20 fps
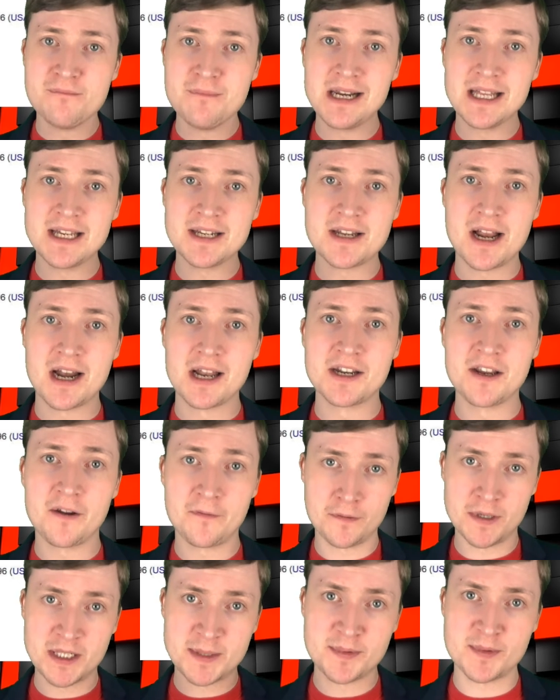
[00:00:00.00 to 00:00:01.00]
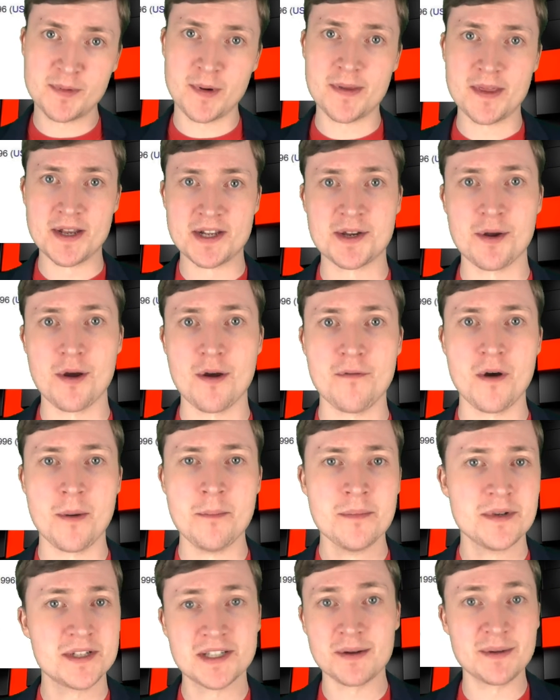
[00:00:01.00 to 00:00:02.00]
million difference between the two of
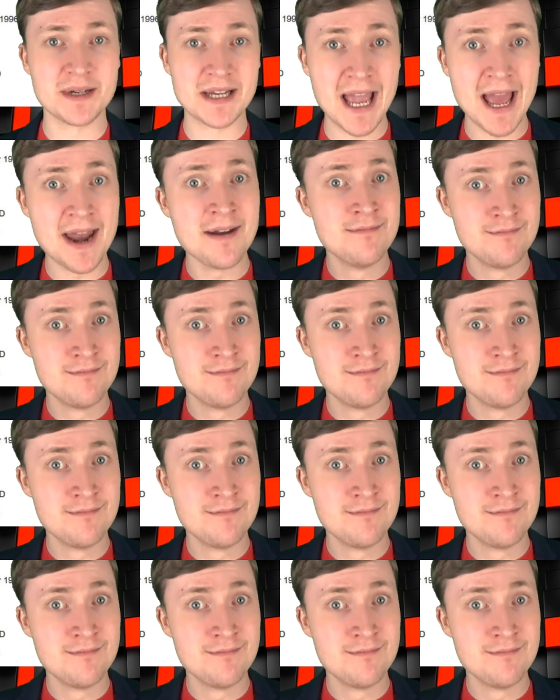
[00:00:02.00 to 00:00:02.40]
them. So again,